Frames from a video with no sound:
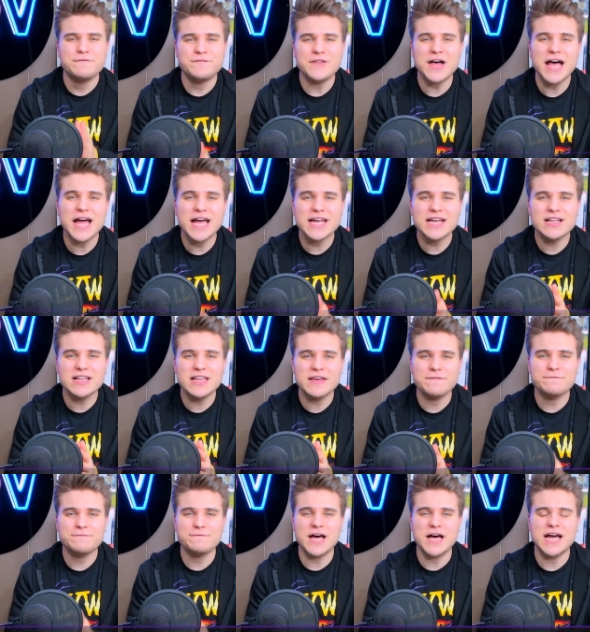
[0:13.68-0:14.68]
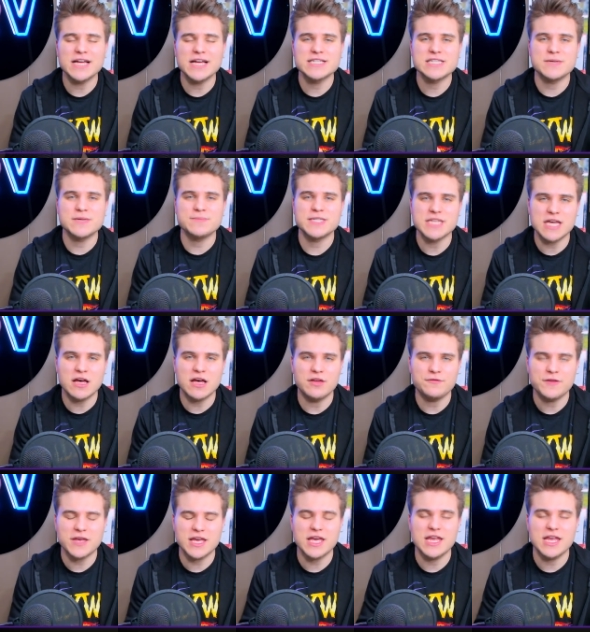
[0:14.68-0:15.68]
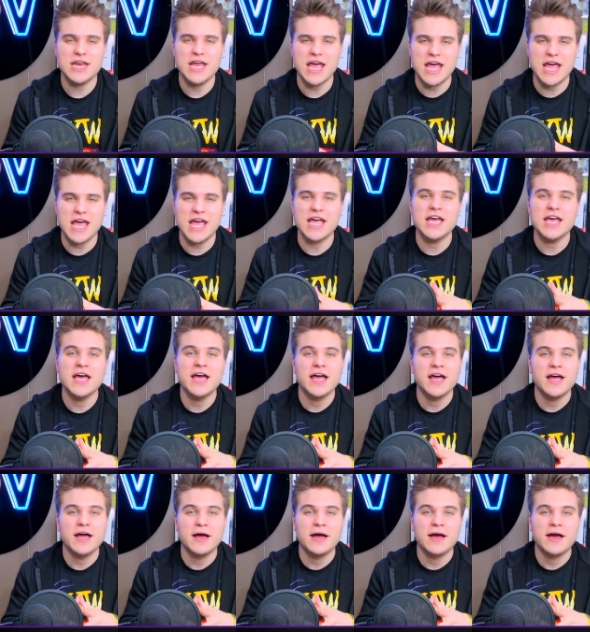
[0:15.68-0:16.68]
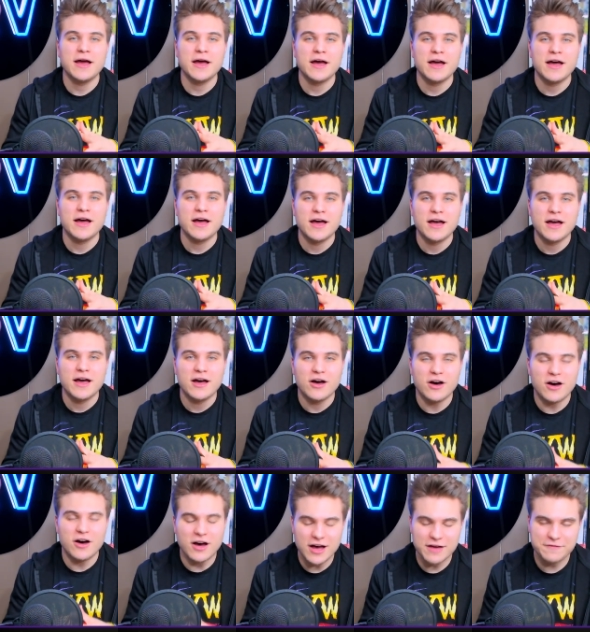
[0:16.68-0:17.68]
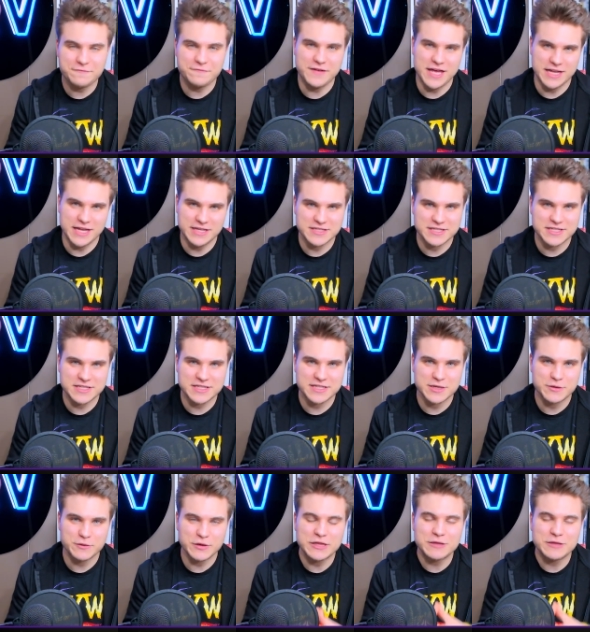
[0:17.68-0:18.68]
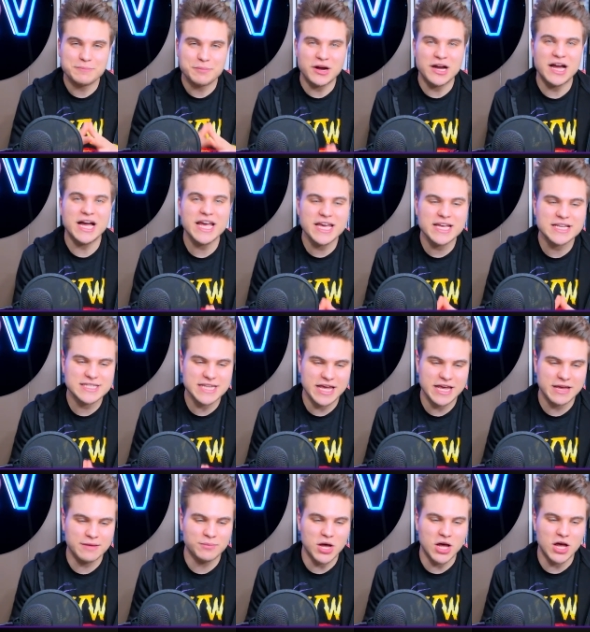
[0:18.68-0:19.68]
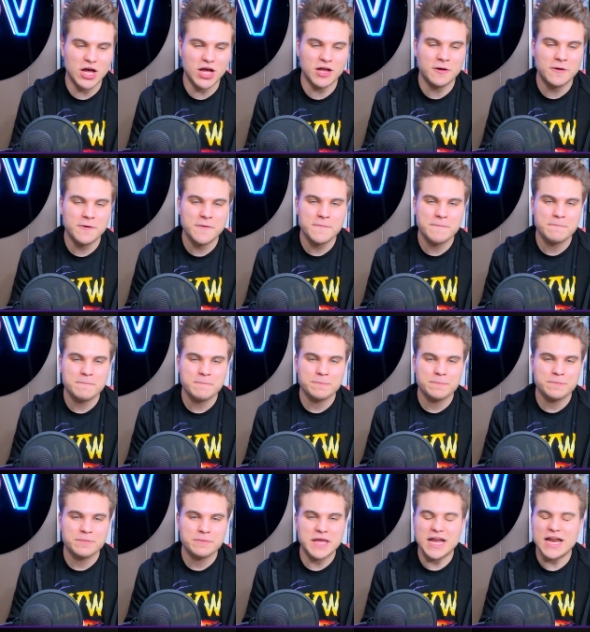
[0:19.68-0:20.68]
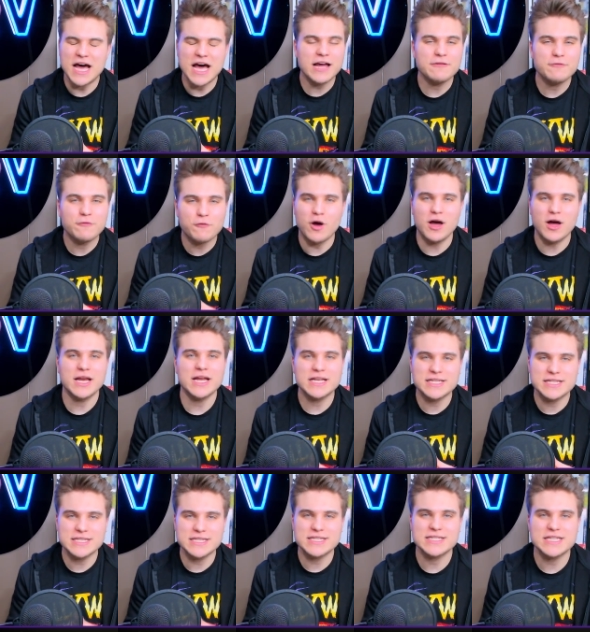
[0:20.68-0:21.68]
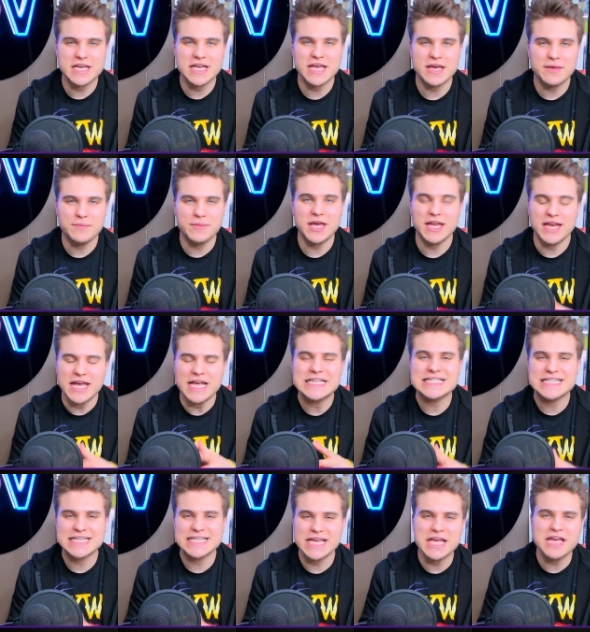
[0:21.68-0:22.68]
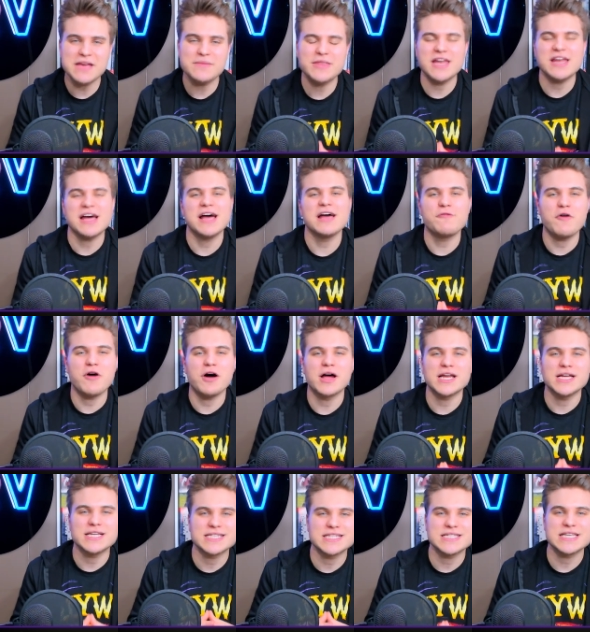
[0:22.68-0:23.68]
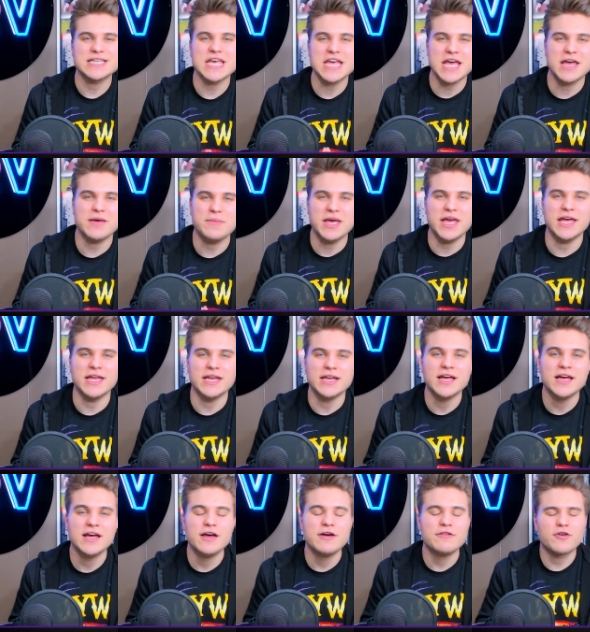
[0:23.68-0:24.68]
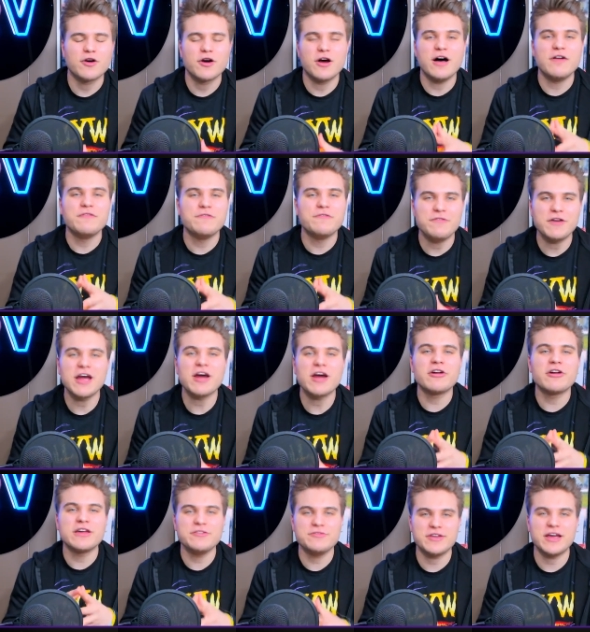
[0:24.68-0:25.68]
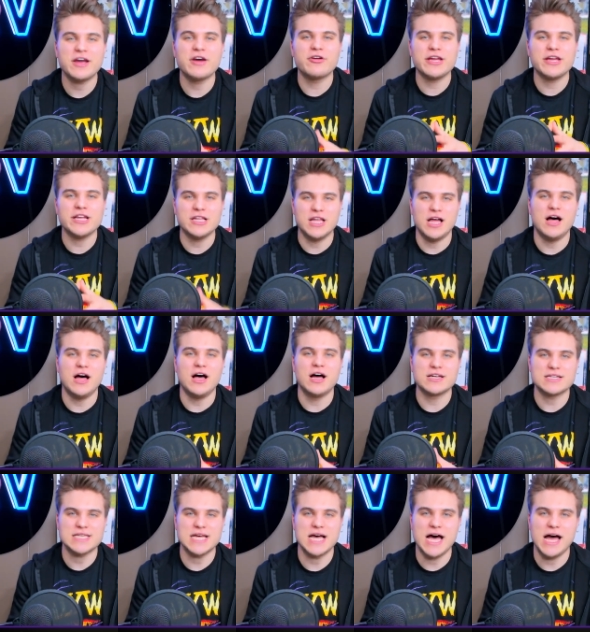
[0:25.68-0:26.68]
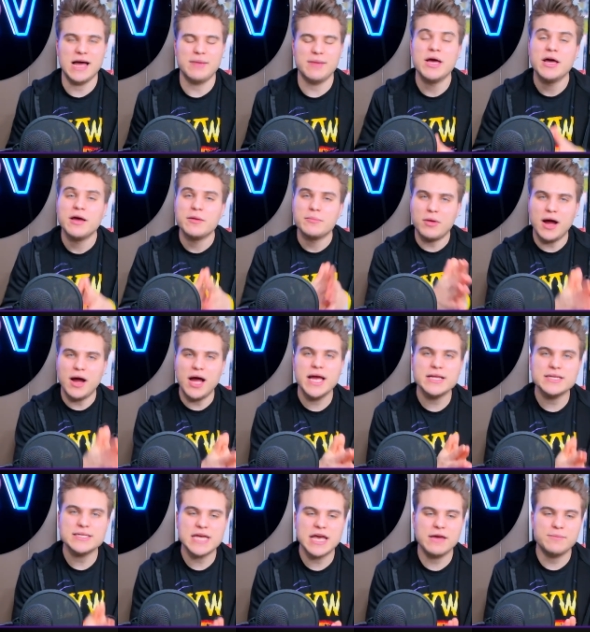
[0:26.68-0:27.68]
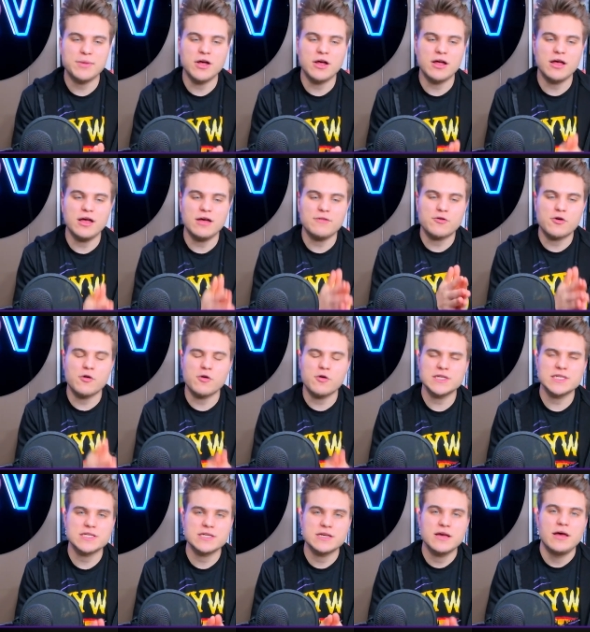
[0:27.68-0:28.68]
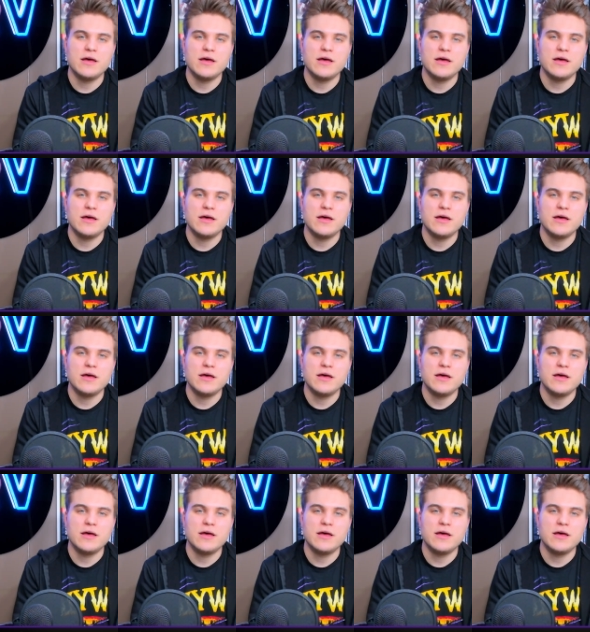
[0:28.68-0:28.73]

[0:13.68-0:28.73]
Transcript: finally finds himself in a offense with Brian Daboll that I've wanted to see him in, a scheme that I've wanted to see him in for a very, very long time. Brian Daboll, of course,